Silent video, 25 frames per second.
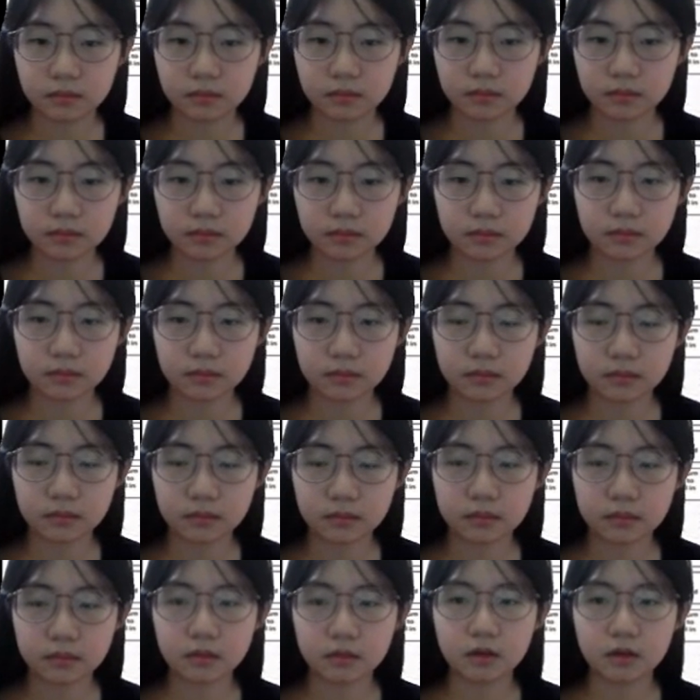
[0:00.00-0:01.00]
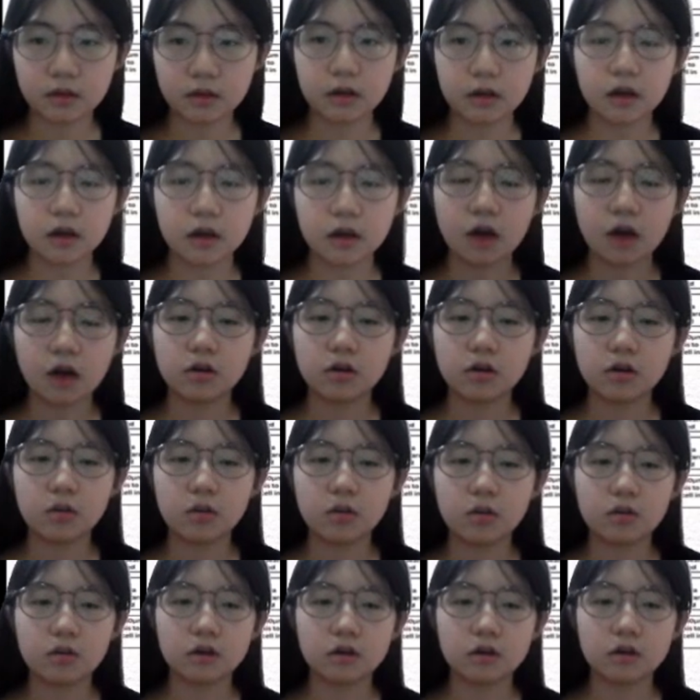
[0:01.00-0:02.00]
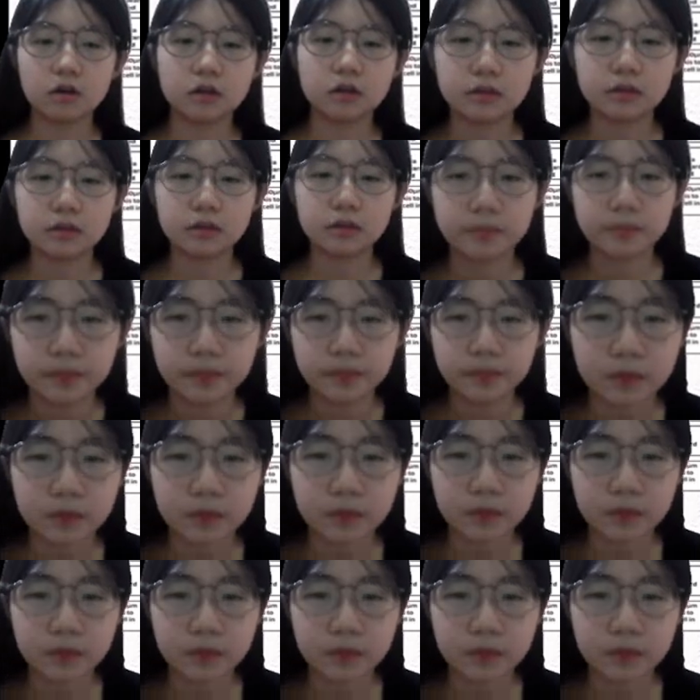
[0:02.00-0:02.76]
And how they work? First,